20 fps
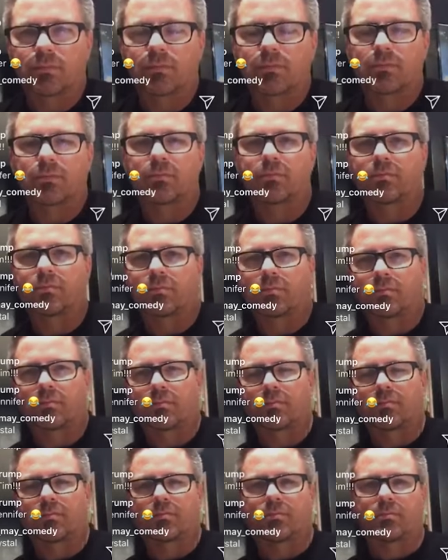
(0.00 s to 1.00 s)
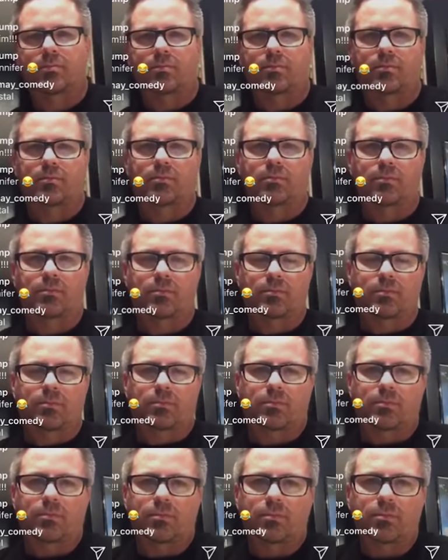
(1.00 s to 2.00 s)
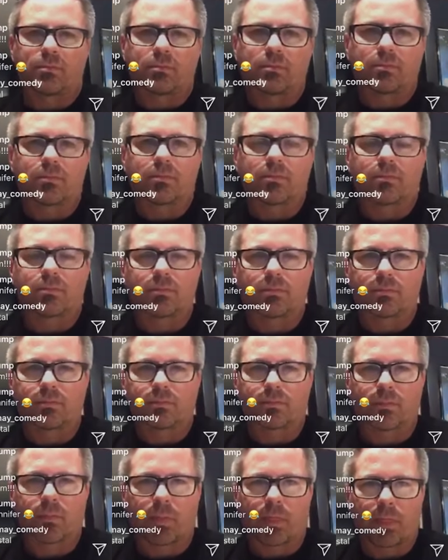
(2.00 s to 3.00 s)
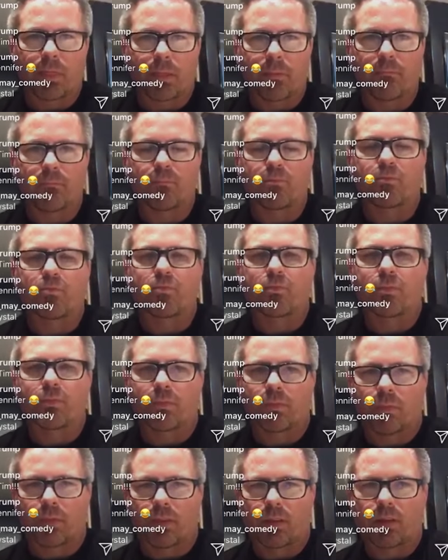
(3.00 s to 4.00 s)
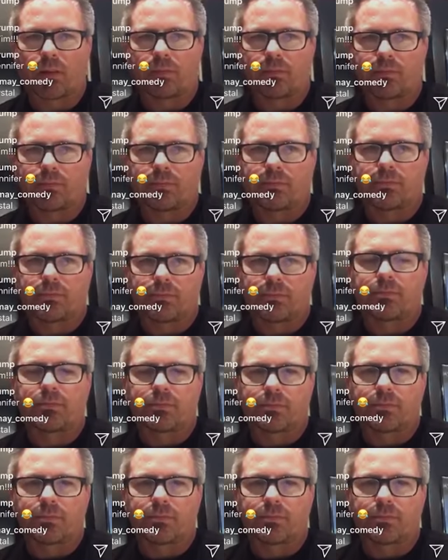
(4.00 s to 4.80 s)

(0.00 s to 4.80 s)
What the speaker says: The person shown says nothing.